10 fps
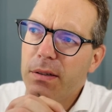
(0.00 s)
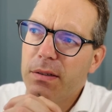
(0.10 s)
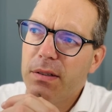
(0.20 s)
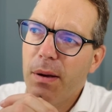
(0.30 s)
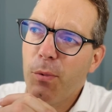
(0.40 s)

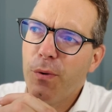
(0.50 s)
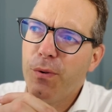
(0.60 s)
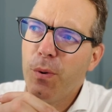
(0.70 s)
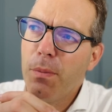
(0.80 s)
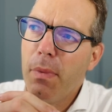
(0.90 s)
some of
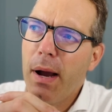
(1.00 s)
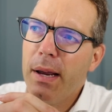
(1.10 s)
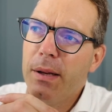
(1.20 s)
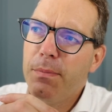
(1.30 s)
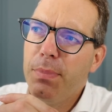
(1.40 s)
you
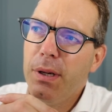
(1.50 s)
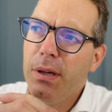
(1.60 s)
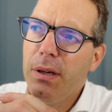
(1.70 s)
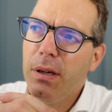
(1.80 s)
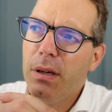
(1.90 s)
might
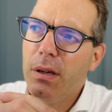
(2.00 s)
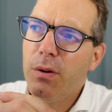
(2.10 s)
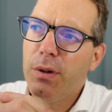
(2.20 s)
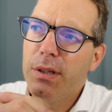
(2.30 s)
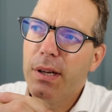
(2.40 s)
be
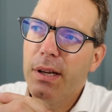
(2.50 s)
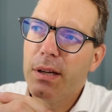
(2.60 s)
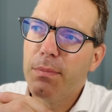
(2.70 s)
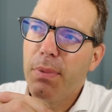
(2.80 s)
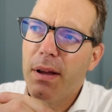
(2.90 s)

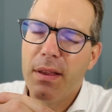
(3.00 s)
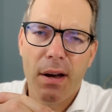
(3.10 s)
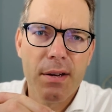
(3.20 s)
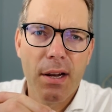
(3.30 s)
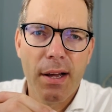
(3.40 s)
irritated by the
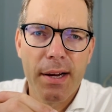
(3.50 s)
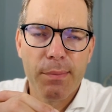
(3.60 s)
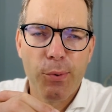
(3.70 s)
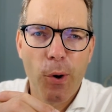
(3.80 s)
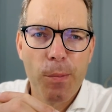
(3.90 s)
underlying
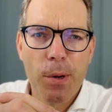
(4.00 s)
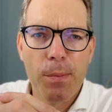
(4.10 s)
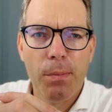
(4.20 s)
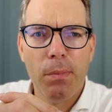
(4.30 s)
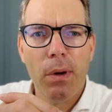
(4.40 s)

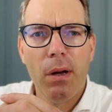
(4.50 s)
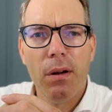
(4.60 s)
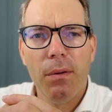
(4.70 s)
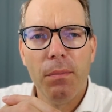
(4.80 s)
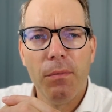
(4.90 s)
problem
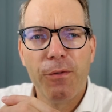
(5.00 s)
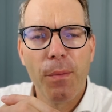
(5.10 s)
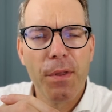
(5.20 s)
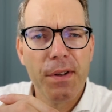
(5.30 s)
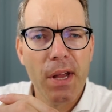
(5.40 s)

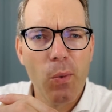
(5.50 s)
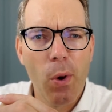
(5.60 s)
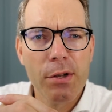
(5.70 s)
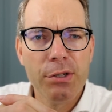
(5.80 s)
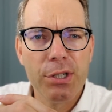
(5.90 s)
from the day
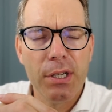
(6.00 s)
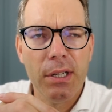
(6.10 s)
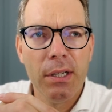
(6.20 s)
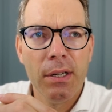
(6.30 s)
1 sheet.